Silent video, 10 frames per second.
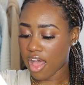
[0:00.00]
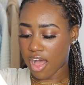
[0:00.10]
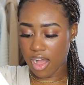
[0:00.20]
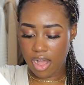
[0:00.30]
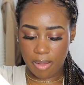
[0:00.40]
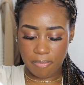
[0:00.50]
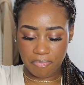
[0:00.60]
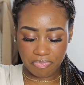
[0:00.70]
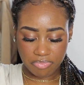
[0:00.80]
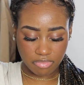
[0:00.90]

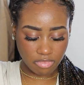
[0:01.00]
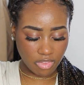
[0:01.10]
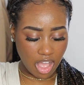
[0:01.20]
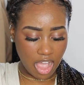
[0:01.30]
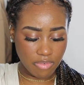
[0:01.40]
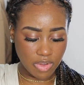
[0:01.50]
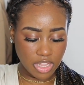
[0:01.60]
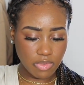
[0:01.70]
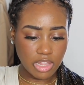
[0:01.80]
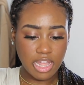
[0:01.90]
I
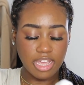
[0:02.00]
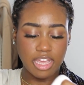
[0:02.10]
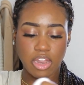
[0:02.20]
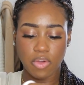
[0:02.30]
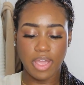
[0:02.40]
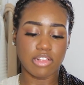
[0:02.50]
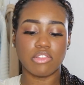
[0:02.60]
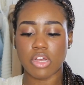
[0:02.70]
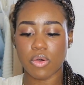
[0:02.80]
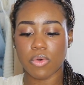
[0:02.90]
really like it. Okay,
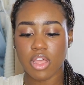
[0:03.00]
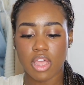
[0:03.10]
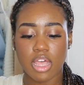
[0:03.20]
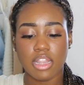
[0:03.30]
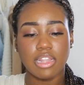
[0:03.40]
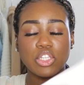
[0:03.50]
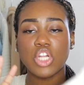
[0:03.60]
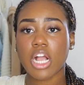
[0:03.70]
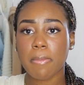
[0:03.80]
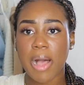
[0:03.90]
so let's
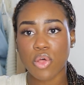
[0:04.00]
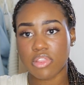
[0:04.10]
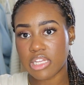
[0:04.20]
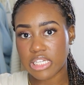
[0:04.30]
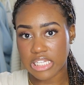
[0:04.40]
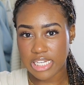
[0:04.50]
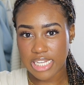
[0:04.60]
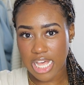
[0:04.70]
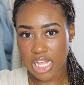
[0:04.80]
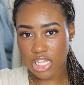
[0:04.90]
talk about the
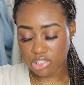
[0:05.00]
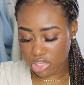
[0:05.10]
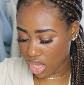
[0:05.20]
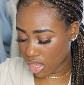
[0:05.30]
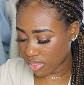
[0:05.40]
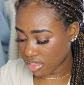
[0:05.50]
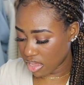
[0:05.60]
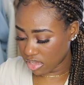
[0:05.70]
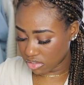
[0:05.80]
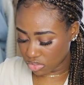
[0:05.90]
details on
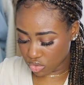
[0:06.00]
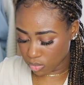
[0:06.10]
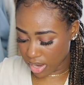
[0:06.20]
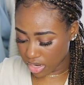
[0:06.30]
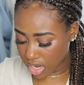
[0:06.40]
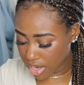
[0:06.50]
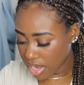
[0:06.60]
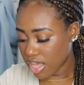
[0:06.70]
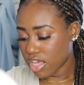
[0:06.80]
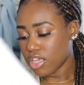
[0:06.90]
the sweater.